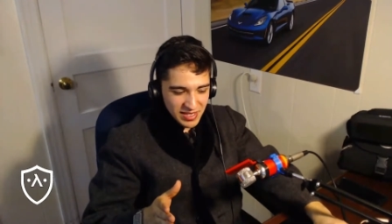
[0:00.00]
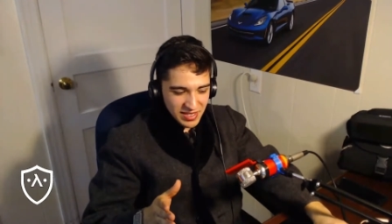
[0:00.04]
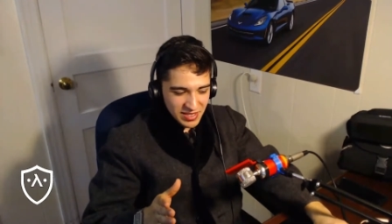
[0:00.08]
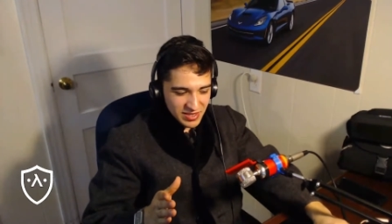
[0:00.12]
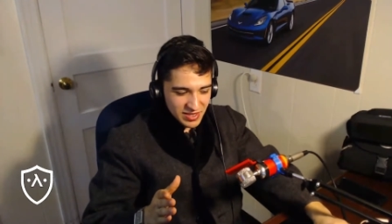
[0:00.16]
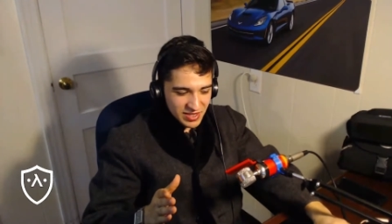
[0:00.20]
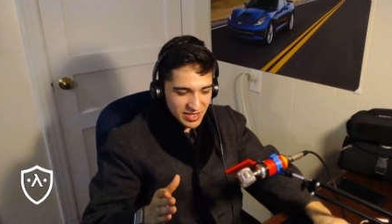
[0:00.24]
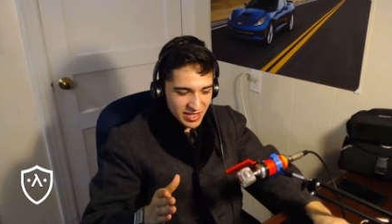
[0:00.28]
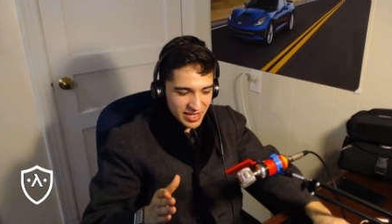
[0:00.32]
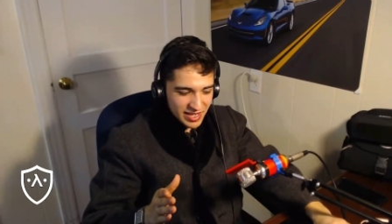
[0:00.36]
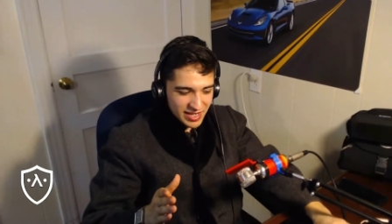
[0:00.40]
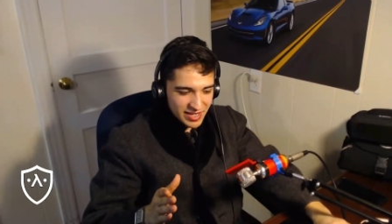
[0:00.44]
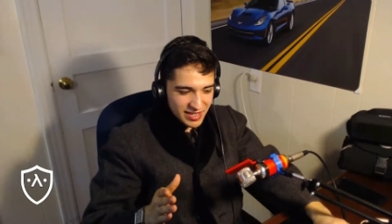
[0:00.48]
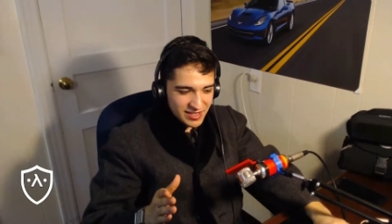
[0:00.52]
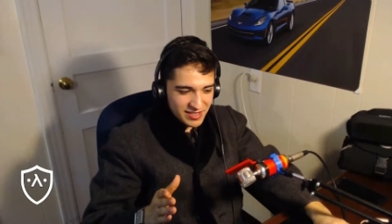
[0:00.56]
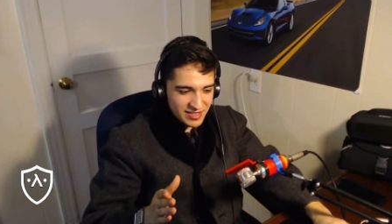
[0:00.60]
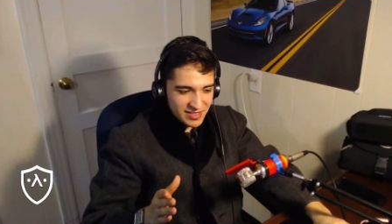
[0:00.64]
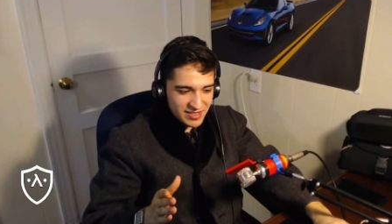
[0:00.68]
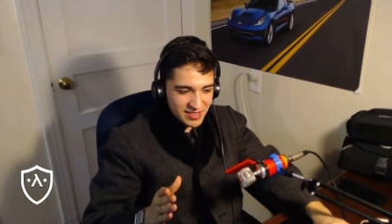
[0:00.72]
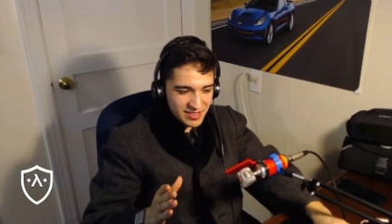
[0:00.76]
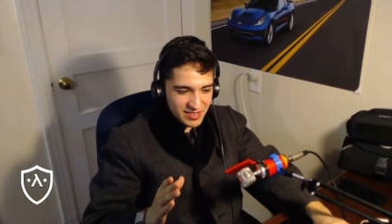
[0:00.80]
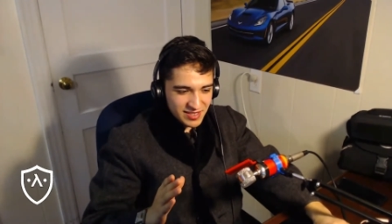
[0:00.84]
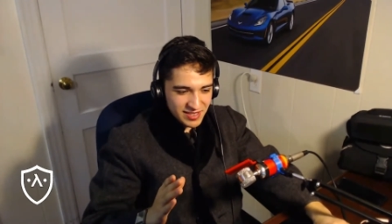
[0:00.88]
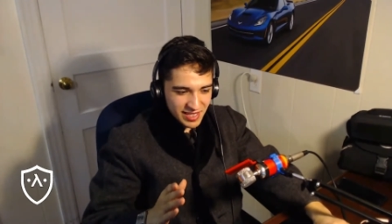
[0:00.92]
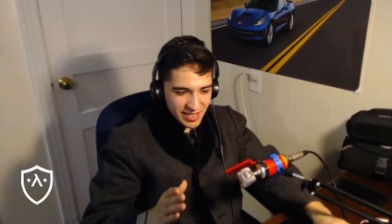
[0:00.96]
that
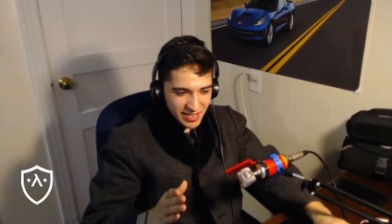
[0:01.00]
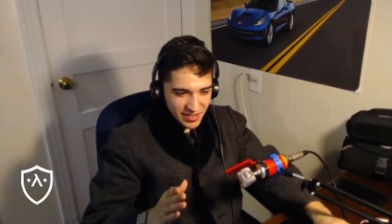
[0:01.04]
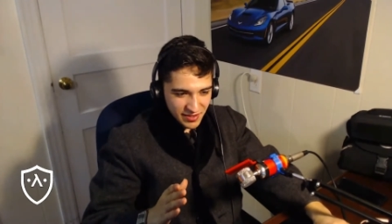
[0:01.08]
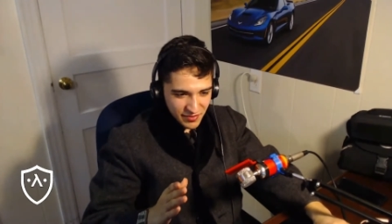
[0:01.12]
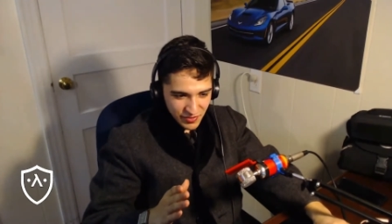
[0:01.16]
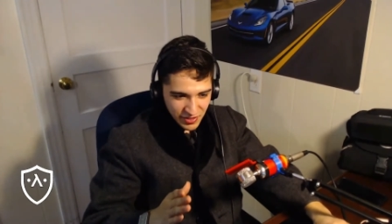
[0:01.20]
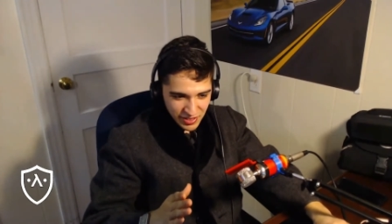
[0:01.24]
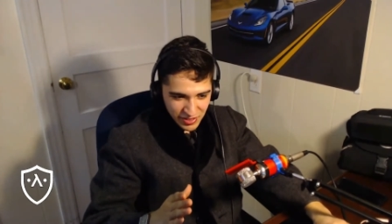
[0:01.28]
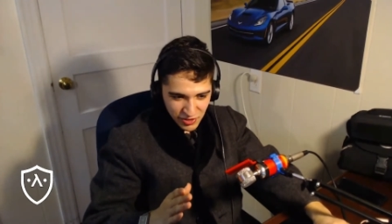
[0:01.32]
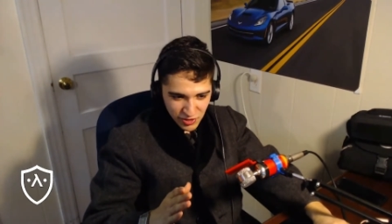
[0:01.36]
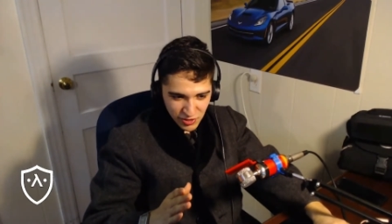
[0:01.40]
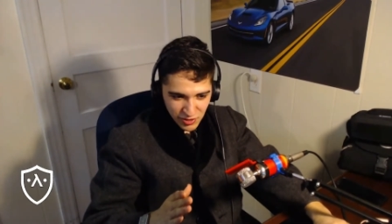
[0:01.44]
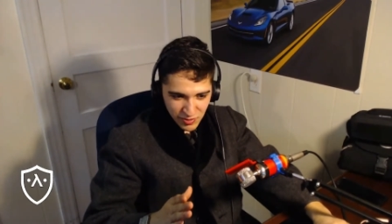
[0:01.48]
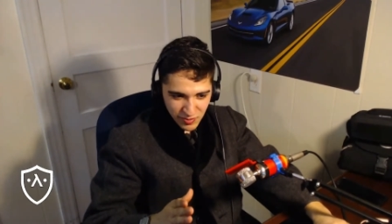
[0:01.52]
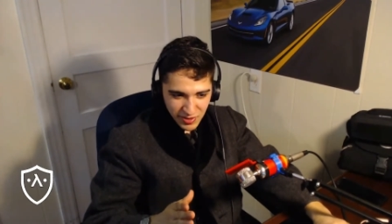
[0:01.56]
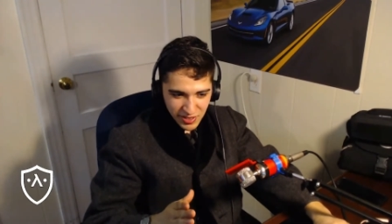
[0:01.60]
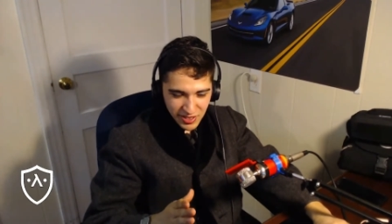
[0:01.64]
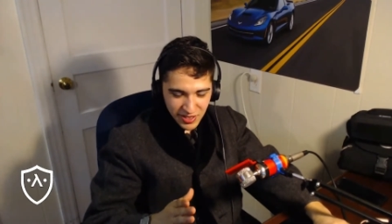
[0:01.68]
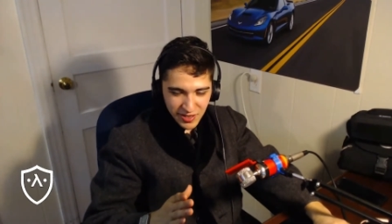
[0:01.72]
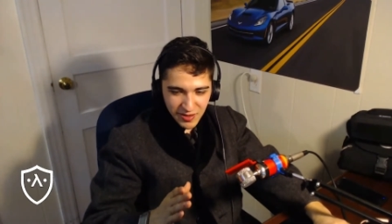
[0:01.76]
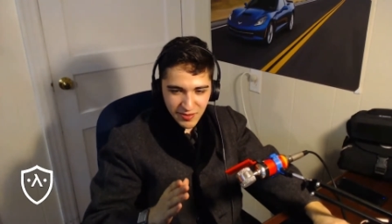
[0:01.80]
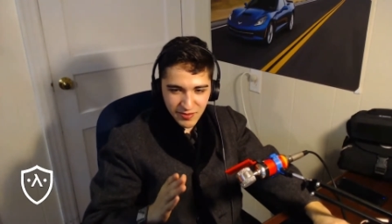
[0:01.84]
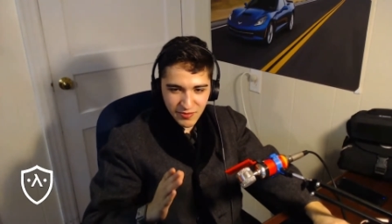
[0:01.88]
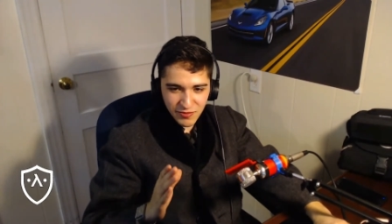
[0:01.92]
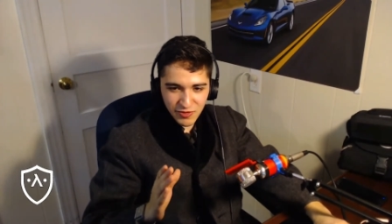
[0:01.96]
they eventually
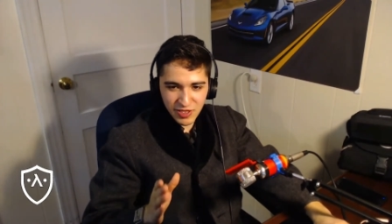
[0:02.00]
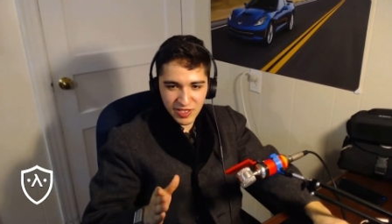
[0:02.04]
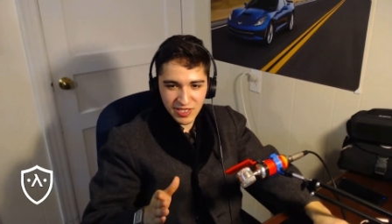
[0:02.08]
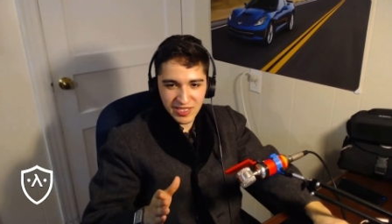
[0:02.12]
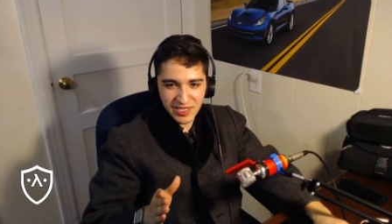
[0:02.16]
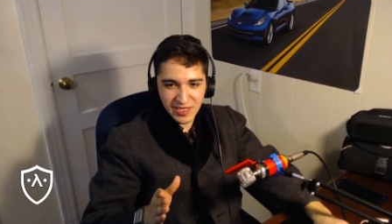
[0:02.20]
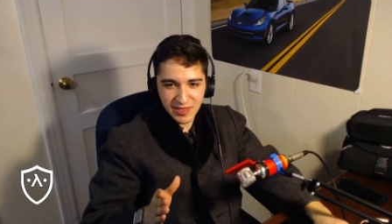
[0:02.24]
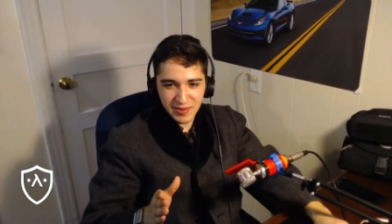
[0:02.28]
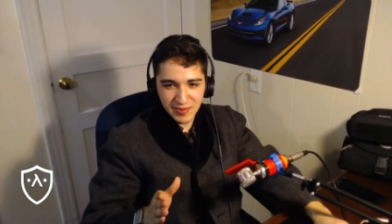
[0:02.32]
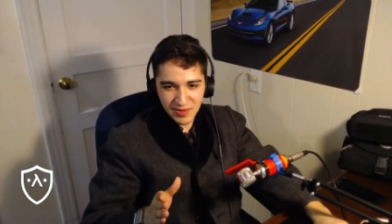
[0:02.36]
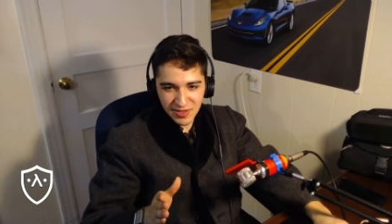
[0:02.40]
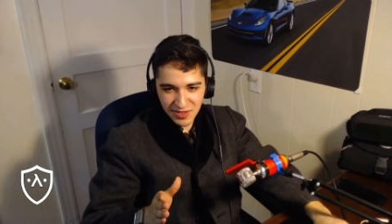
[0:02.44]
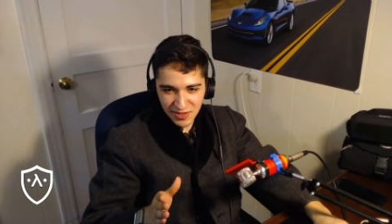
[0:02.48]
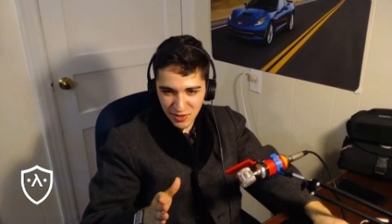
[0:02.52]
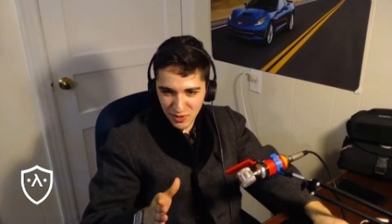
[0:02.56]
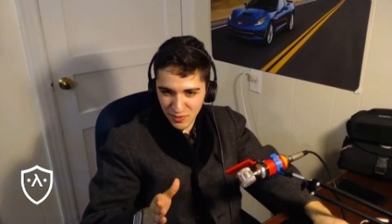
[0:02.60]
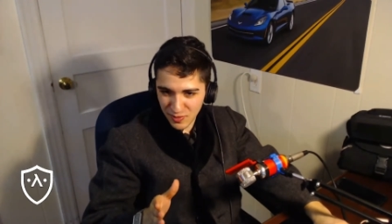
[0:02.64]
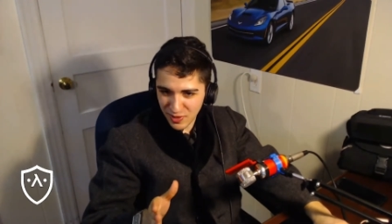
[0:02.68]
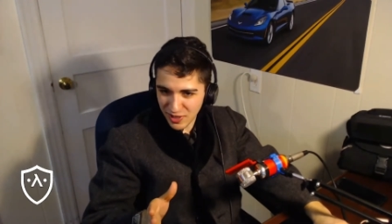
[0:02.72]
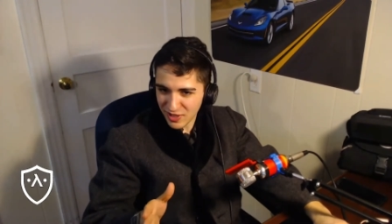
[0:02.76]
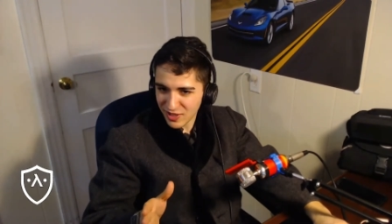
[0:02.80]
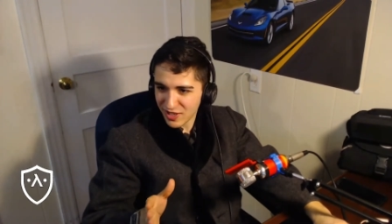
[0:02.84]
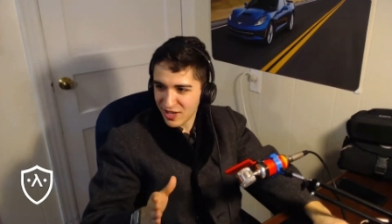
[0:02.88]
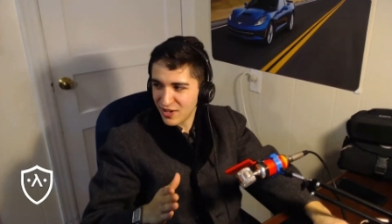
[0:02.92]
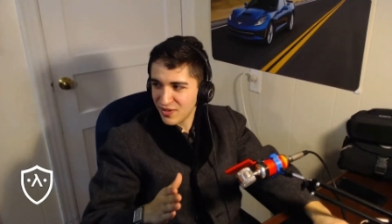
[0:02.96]
become redeemed, no
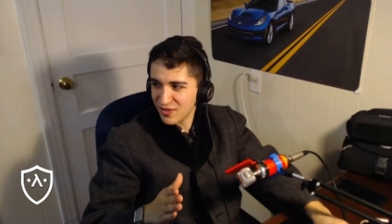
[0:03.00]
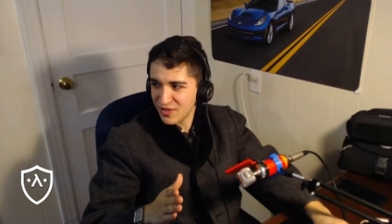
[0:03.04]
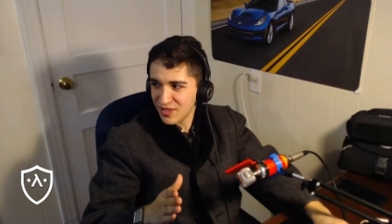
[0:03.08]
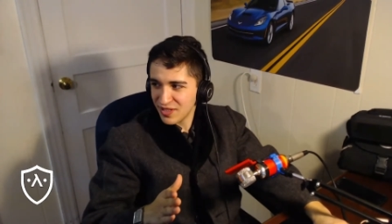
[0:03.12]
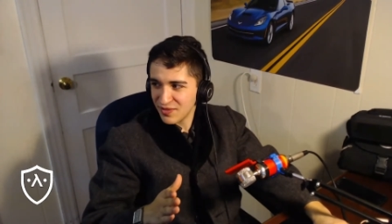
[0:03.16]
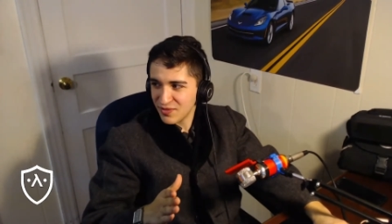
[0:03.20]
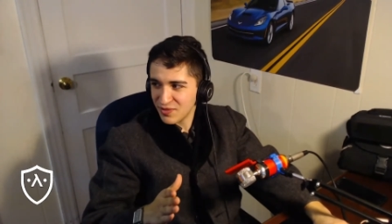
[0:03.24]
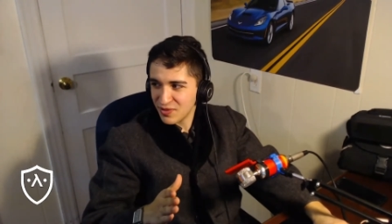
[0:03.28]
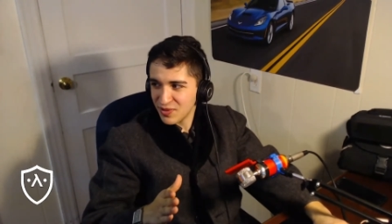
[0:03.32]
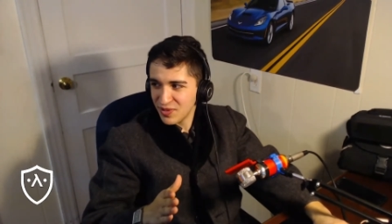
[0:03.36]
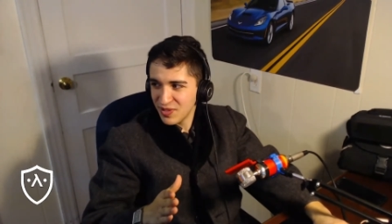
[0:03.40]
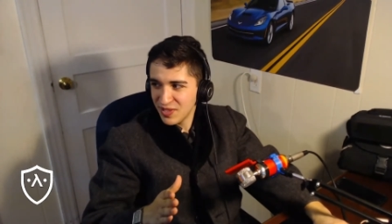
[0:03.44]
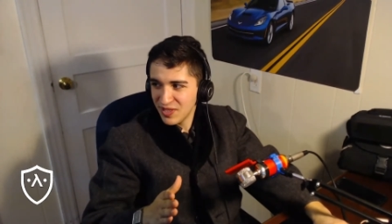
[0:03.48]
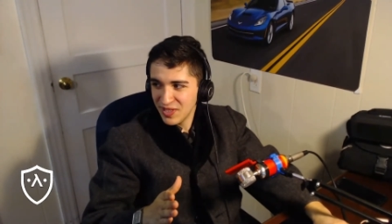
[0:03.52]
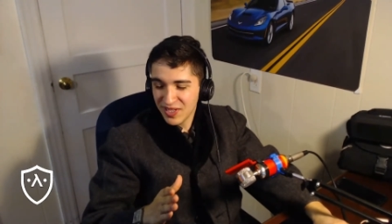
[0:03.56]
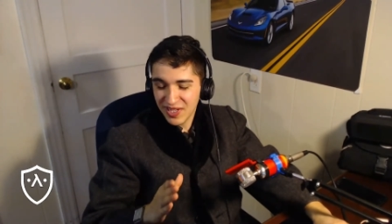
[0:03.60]
matter how evil?